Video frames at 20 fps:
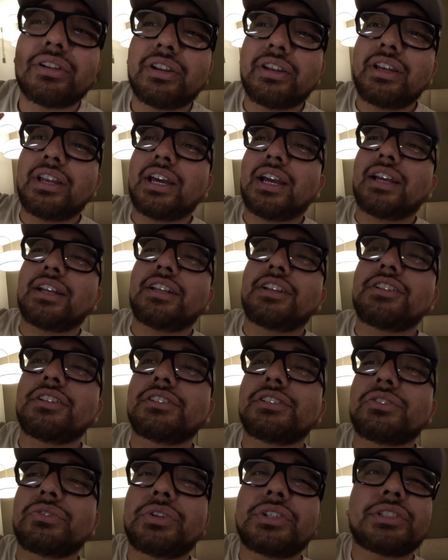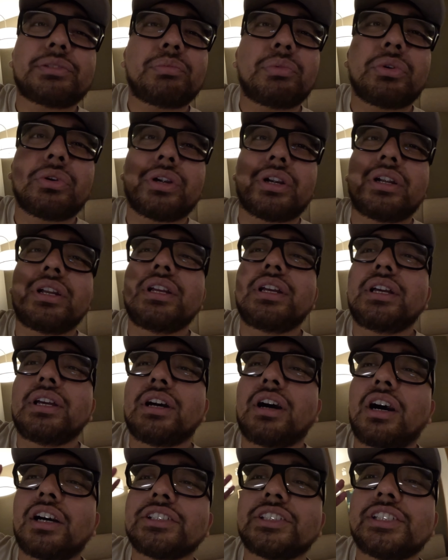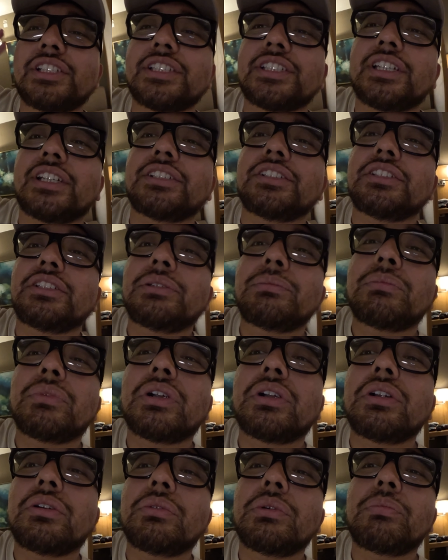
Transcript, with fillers: it a night and just go explore Austin, Texas tomorrow.